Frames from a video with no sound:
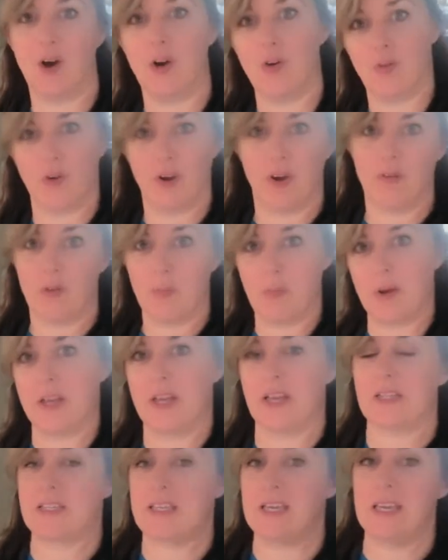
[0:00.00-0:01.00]
over everybody
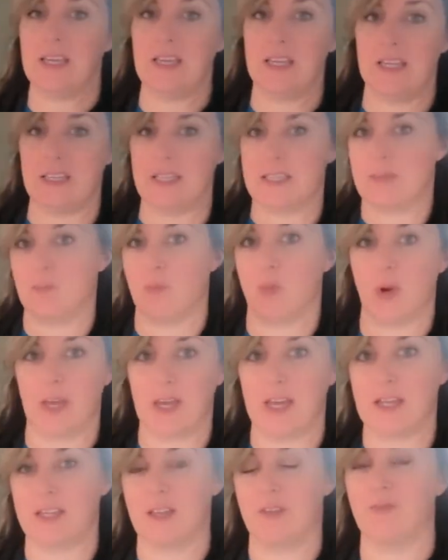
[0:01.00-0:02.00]
else. He's when I
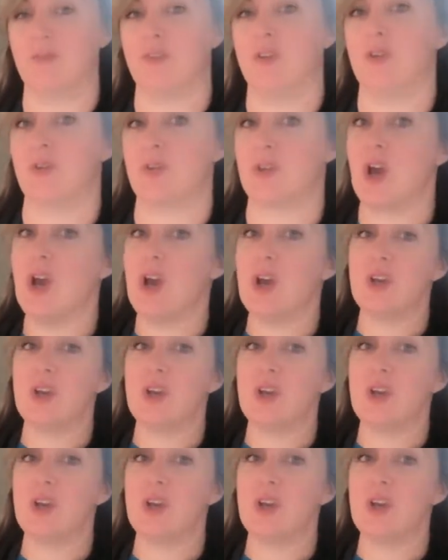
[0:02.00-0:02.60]
get confused.